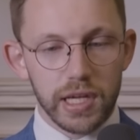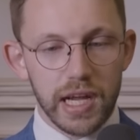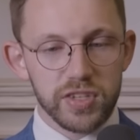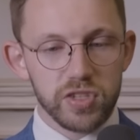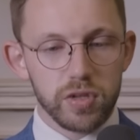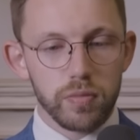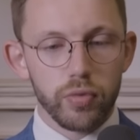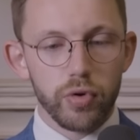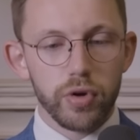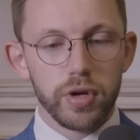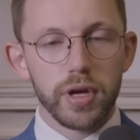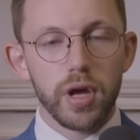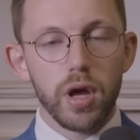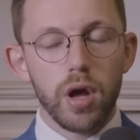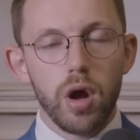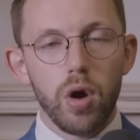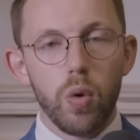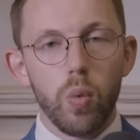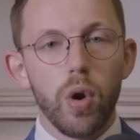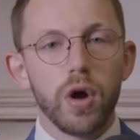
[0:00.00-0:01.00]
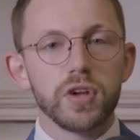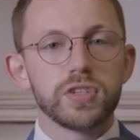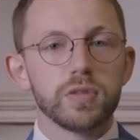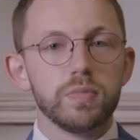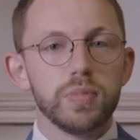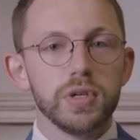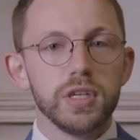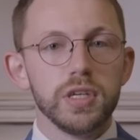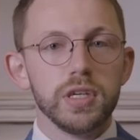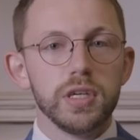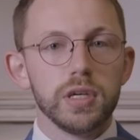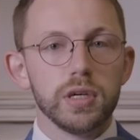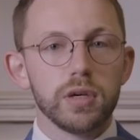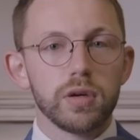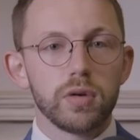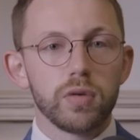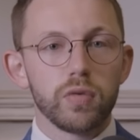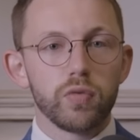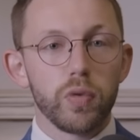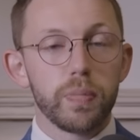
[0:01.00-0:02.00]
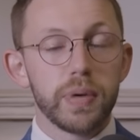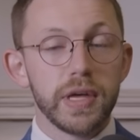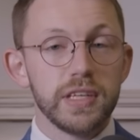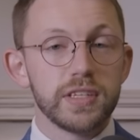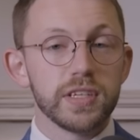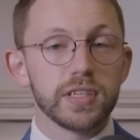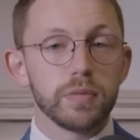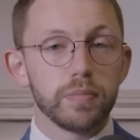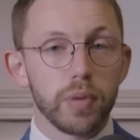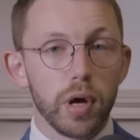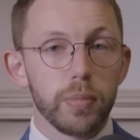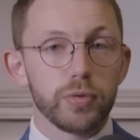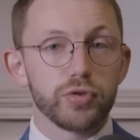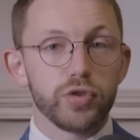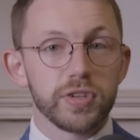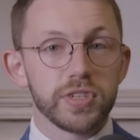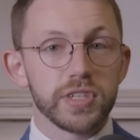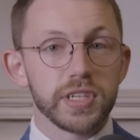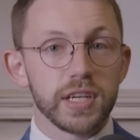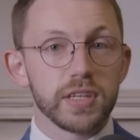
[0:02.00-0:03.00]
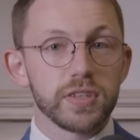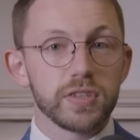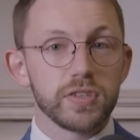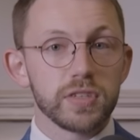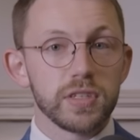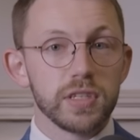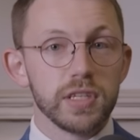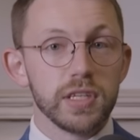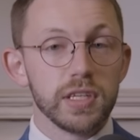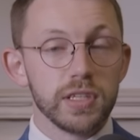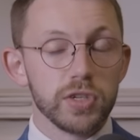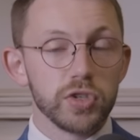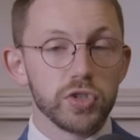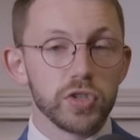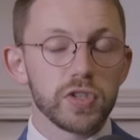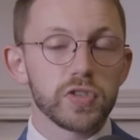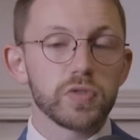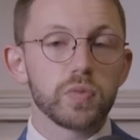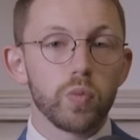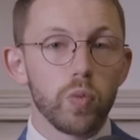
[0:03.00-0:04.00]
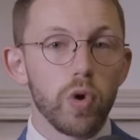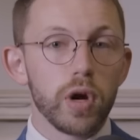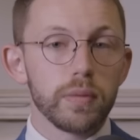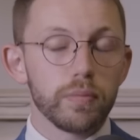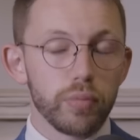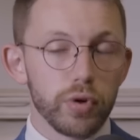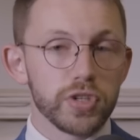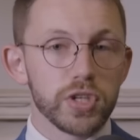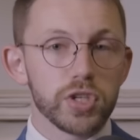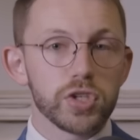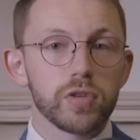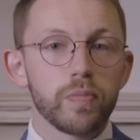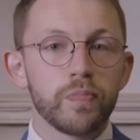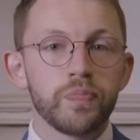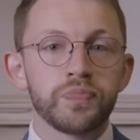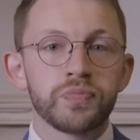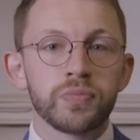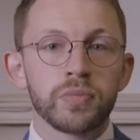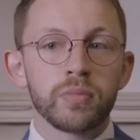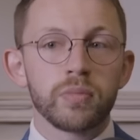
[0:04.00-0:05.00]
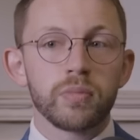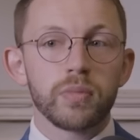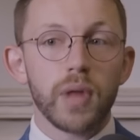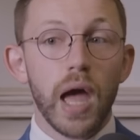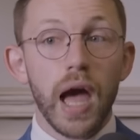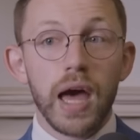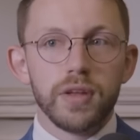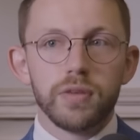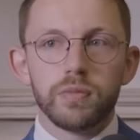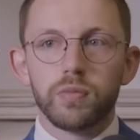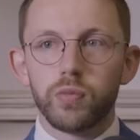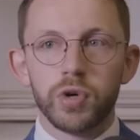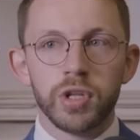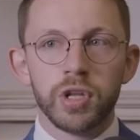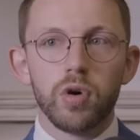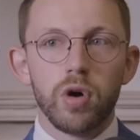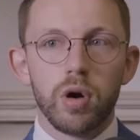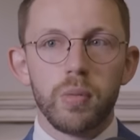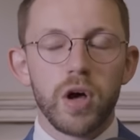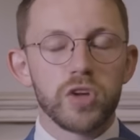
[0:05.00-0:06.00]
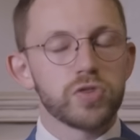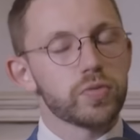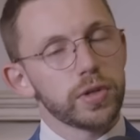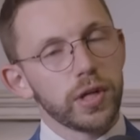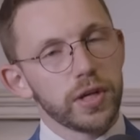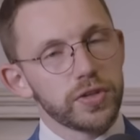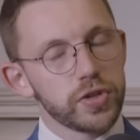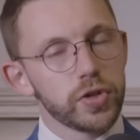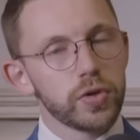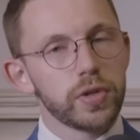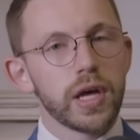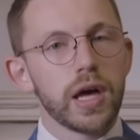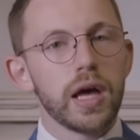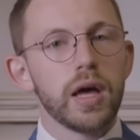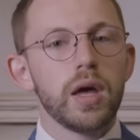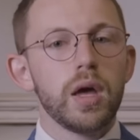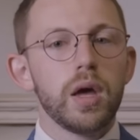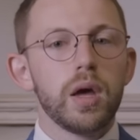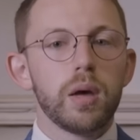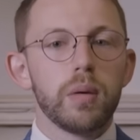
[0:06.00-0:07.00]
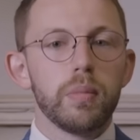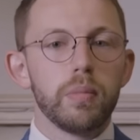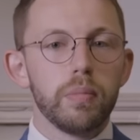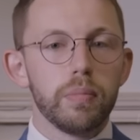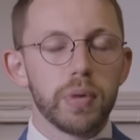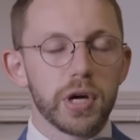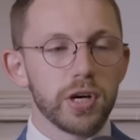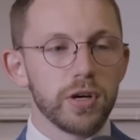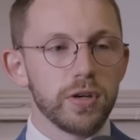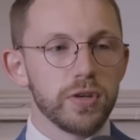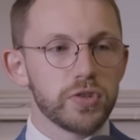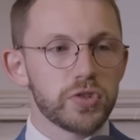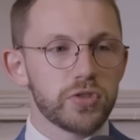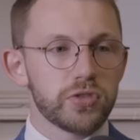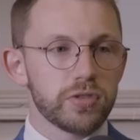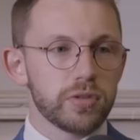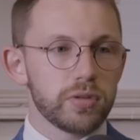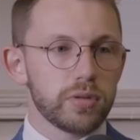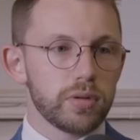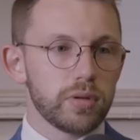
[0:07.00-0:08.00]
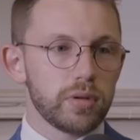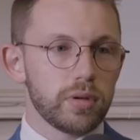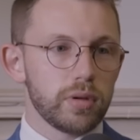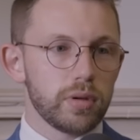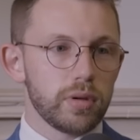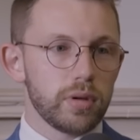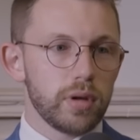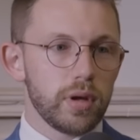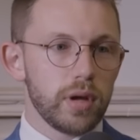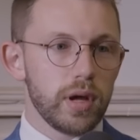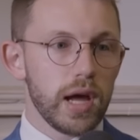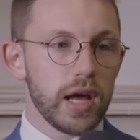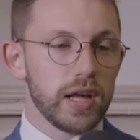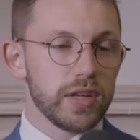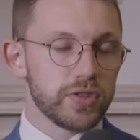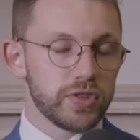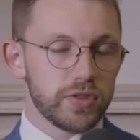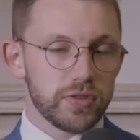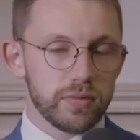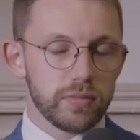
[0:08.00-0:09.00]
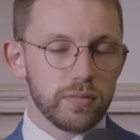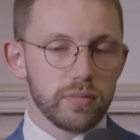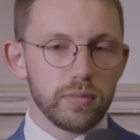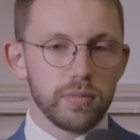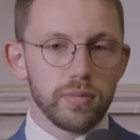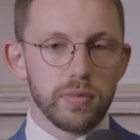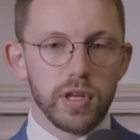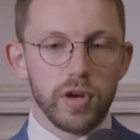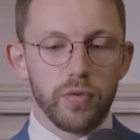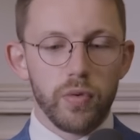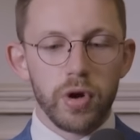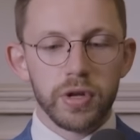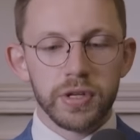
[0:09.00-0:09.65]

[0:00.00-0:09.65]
Glastonbury were to be repeated and perpetrated against the indigenous white British. And we know Hamas would like to do that because, as the